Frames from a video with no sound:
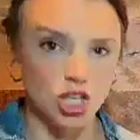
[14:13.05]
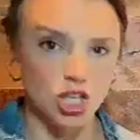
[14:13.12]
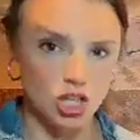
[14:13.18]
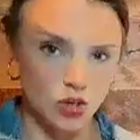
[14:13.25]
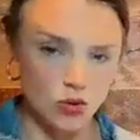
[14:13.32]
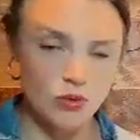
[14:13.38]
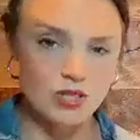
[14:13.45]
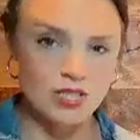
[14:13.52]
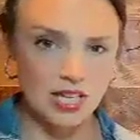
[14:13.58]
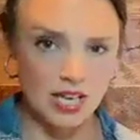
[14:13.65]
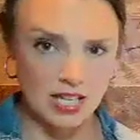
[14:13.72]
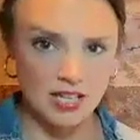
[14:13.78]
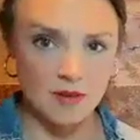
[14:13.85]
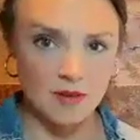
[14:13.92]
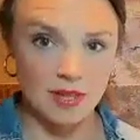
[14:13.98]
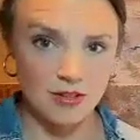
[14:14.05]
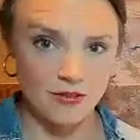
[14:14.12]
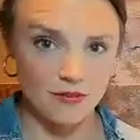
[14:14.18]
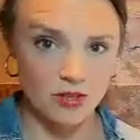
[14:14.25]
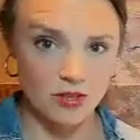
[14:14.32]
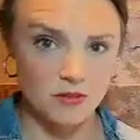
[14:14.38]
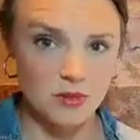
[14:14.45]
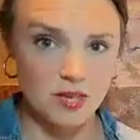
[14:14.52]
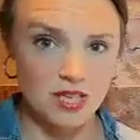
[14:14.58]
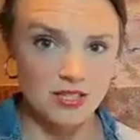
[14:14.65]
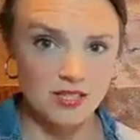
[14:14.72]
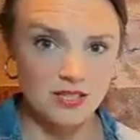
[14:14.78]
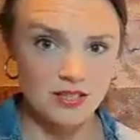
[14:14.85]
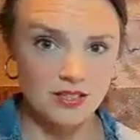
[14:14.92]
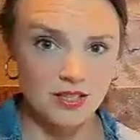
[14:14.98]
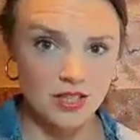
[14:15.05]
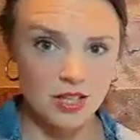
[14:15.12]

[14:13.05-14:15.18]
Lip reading: you assigned them in the first place